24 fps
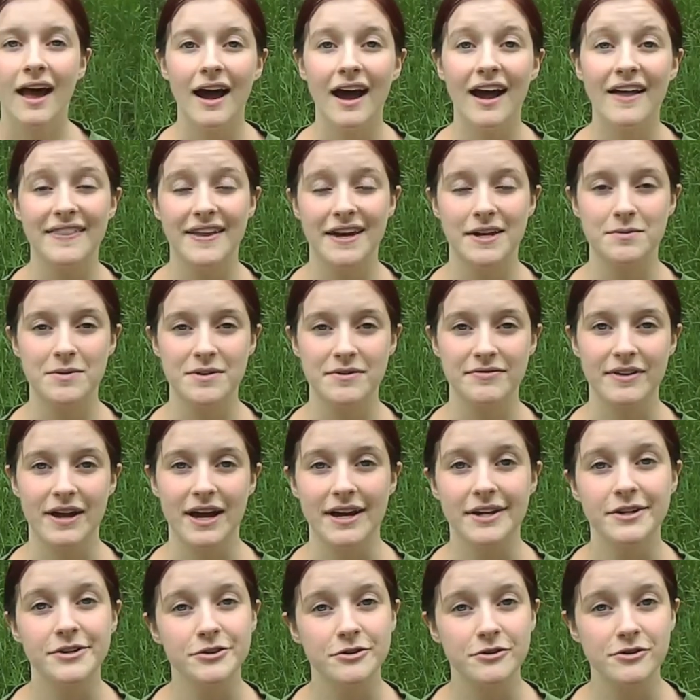And then we're
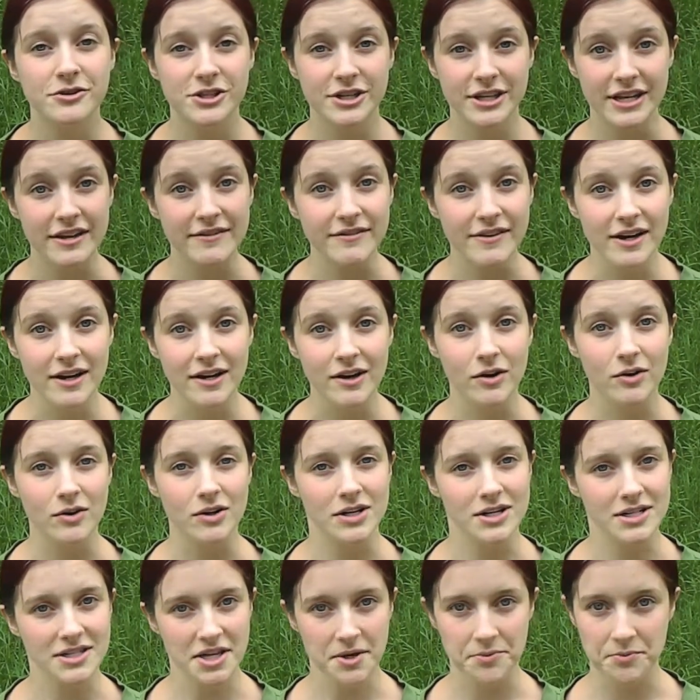flying to Geneva,
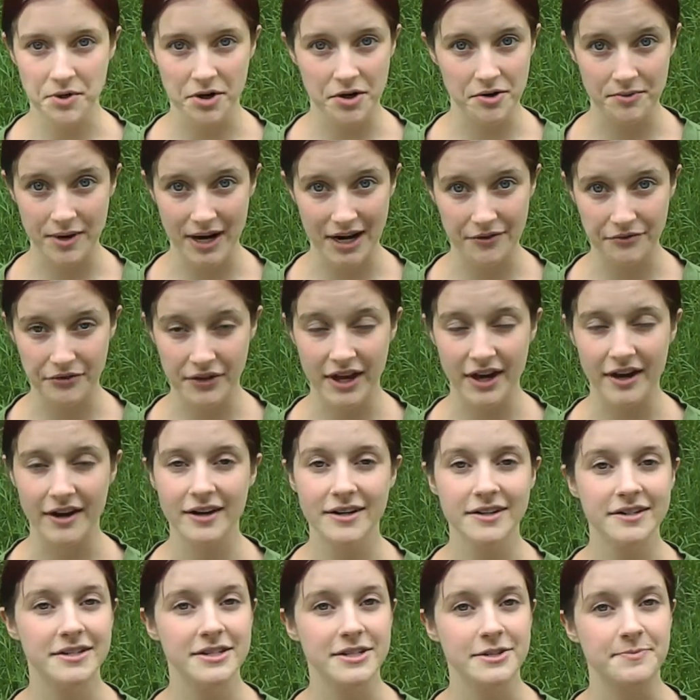or somewhere around
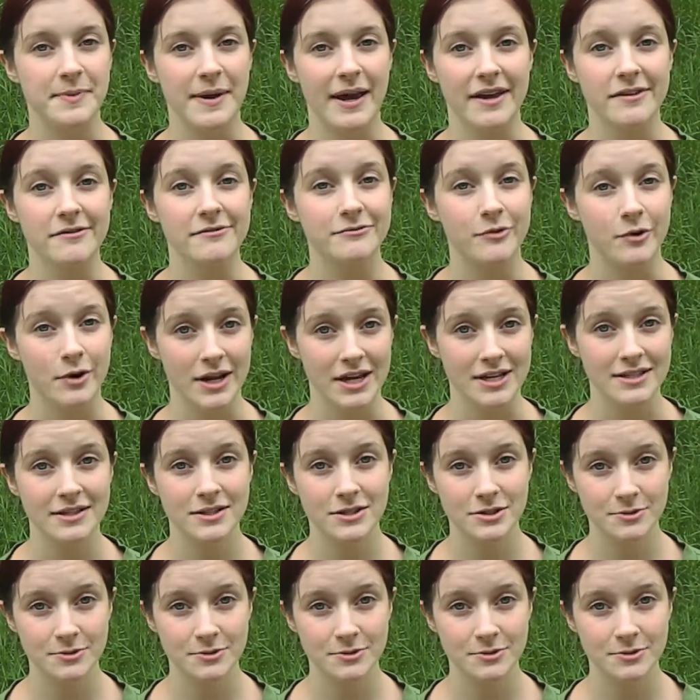there, to spend four days in